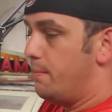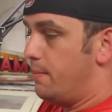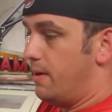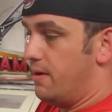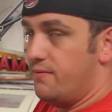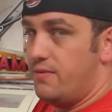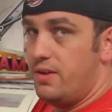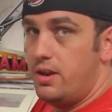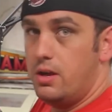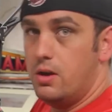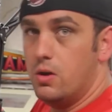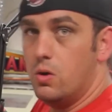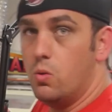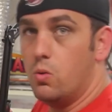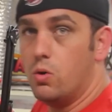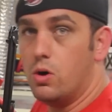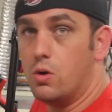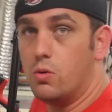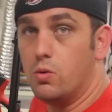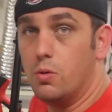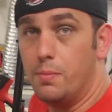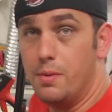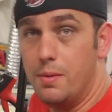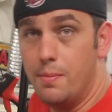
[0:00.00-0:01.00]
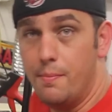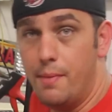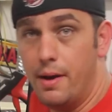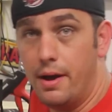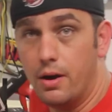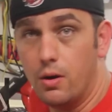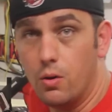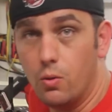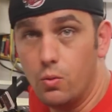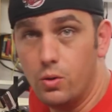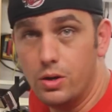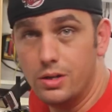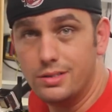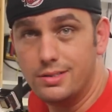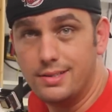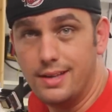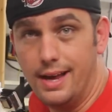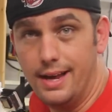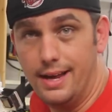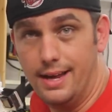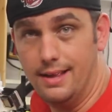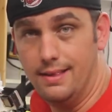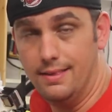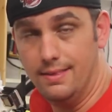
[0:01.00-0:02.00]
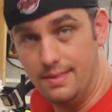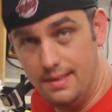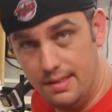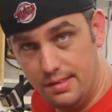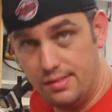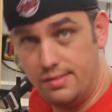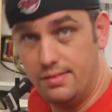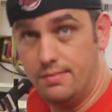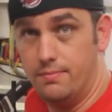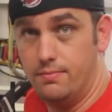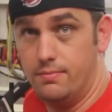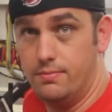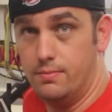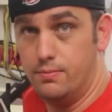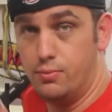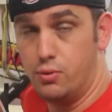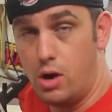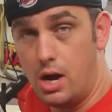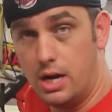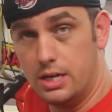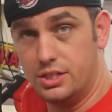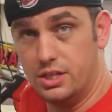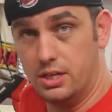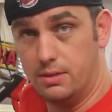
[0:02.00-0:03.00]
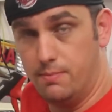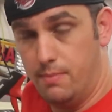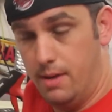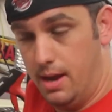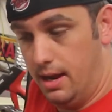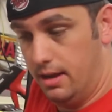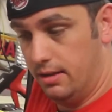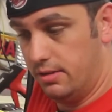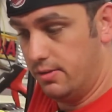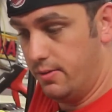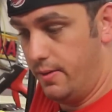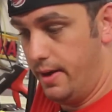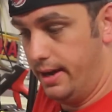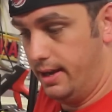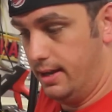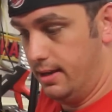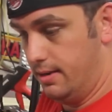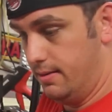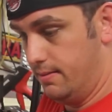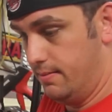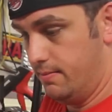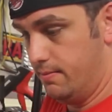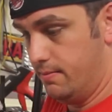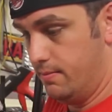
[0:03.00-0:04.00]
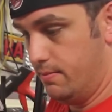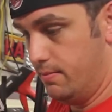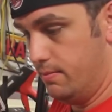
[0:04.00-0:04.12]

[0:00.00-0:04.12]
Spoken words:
my video work will be better once I get this project made so I can